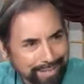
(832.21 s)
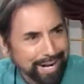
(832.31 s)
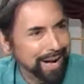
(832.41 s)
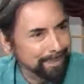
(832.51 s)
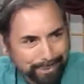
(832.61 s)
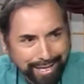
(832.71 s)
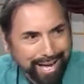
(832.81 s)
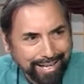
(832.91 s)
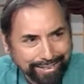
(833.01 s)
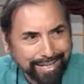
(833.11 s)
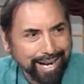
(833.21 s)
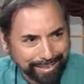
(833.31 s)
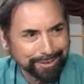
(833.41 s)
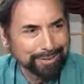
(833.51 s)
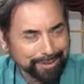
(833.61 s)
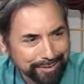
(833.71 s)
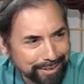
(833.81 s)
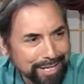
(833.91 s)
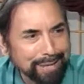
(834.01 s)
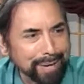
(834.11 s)
I'm glad I learned
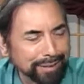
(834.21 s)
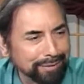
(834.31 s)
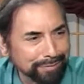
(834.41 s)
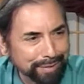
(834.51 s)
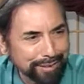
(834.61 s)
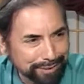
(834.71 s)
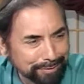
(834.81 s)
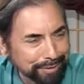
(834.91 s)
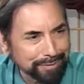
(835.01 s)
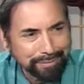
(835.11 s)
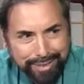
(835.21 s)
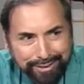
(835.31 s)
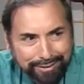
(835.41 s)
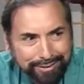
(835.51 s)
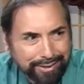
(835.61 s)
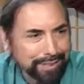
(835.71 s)
about the Festival of Weeks,